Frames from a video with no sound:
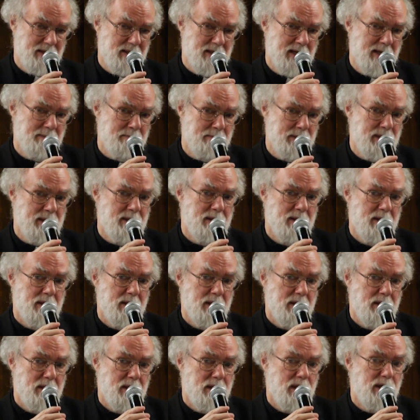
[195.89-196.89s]
number
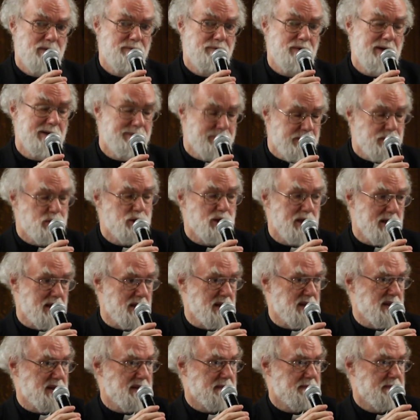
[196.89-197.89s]
of
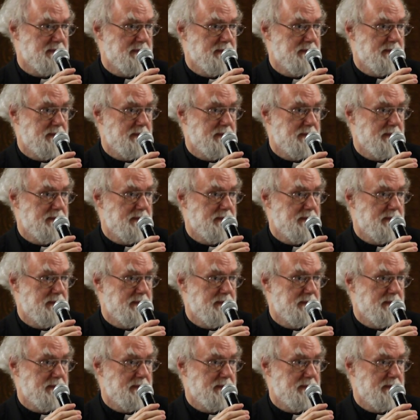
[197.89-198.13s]
refugees,